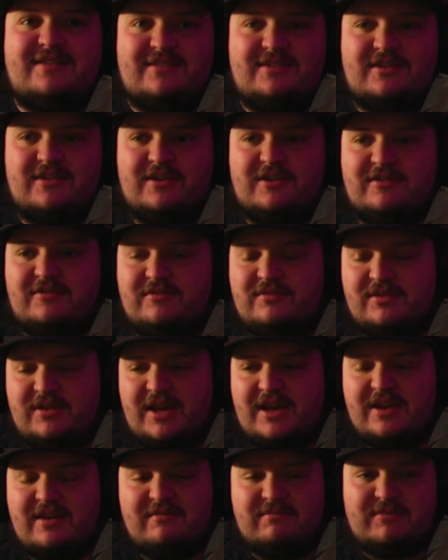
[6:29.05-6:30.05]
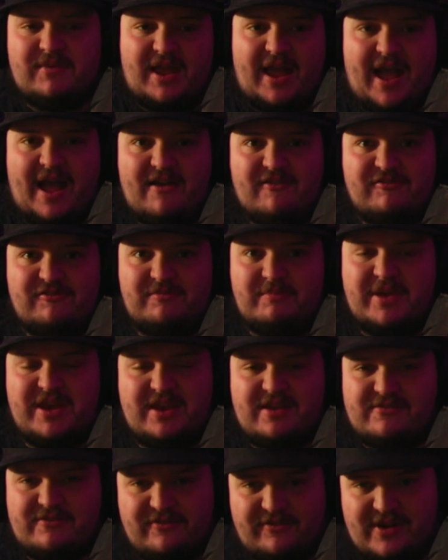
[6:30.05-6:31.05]
I didn't have
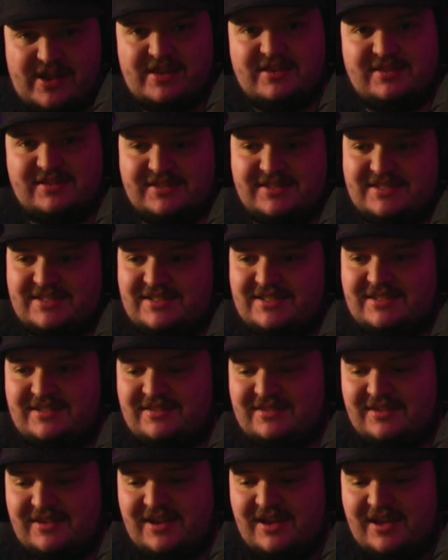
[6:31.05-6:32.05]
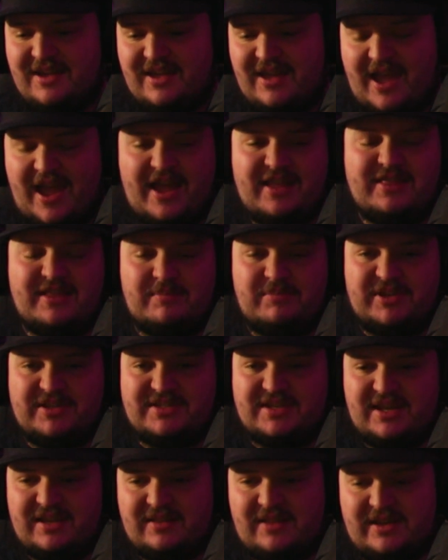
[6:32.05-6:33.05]
many friends at that place.
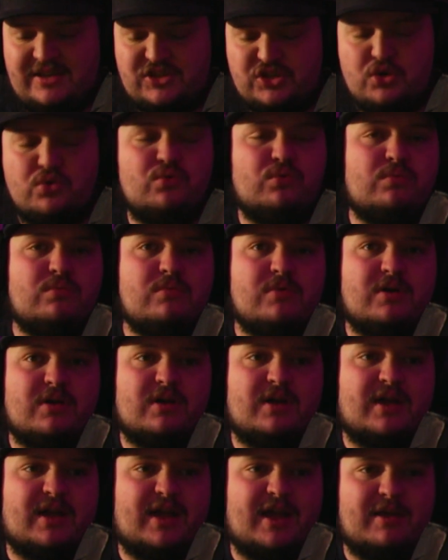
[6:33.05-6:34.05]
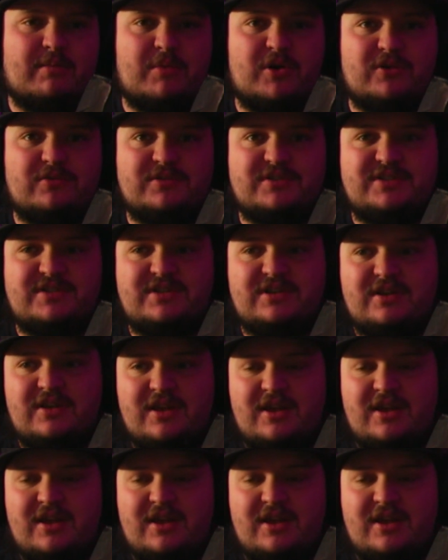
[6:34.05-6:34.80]
I had 2 at most.